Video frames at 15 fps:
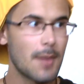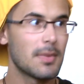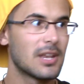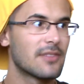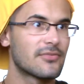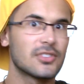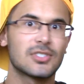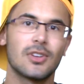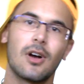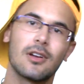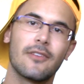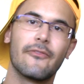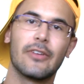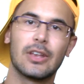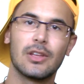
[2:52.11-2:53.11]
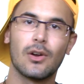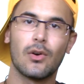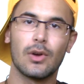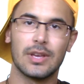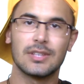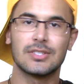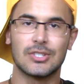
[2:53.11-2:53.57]
mean, if the song and
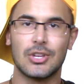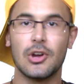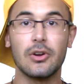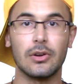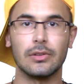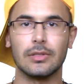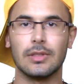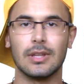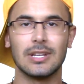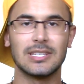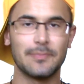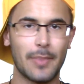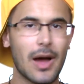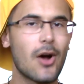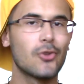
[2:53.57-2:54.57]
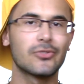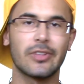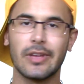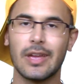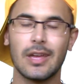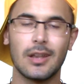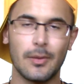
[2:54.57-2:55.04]
video is good, then it's bound to
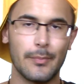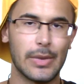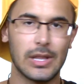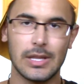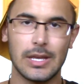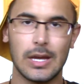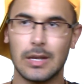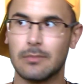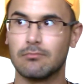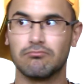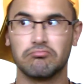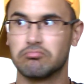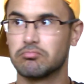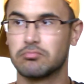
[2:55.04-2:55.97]
hit a million